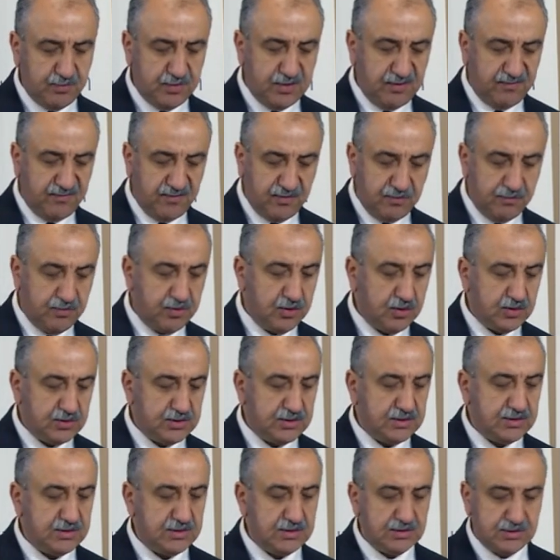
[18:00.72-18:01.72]
different
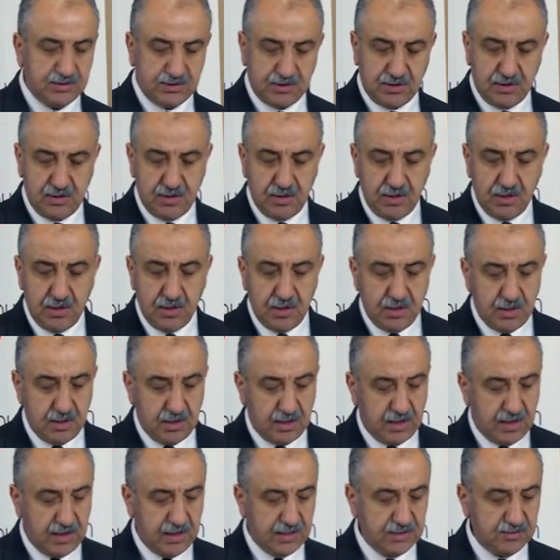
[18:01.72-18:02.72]
processes.
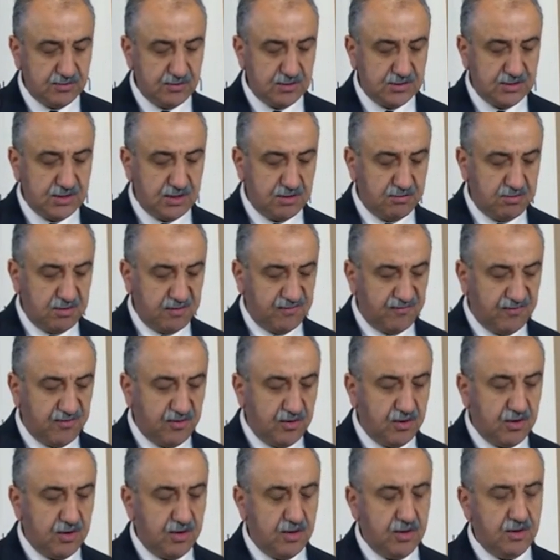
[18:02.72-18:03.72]
As we said
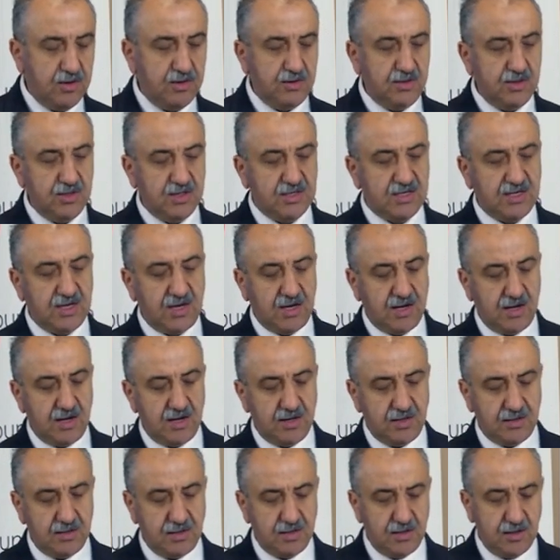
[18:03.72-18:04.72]
before, you
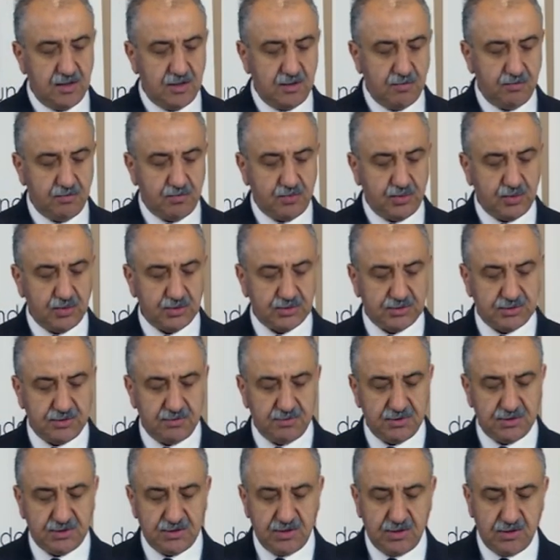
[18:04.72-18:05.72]
can put the
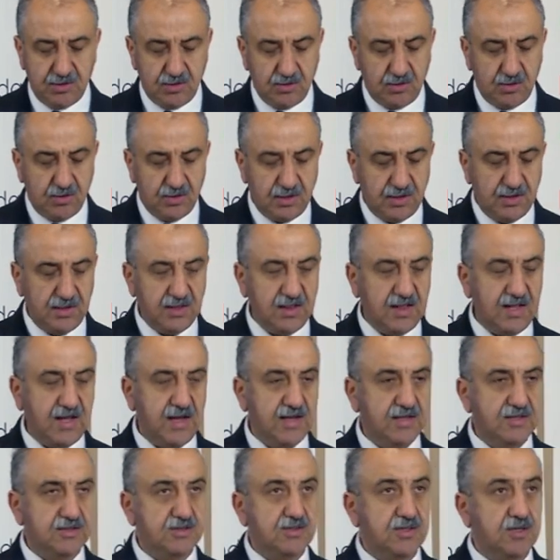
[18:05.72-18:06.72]
material in
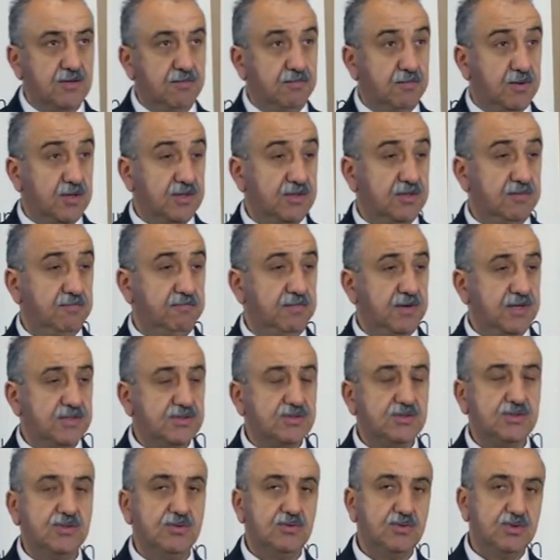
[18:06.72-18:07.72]
land, but the
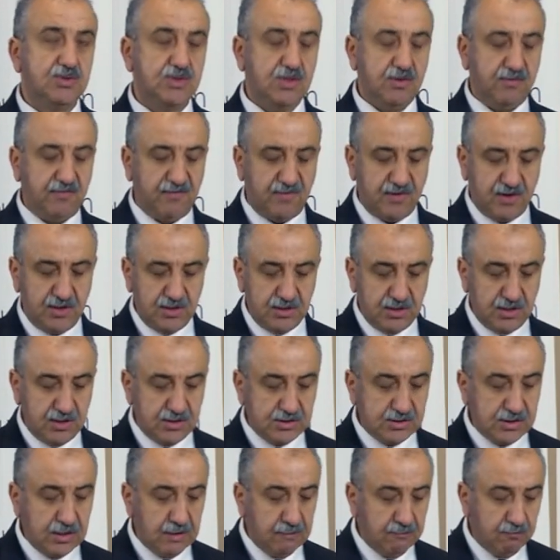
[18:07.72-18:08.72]
best solution for it
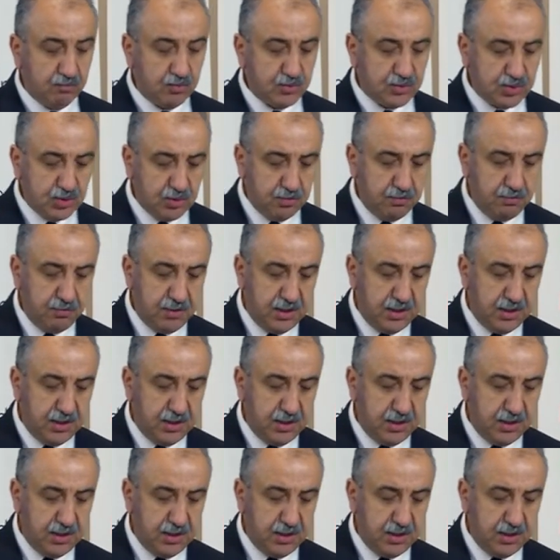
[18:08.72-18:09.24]
is to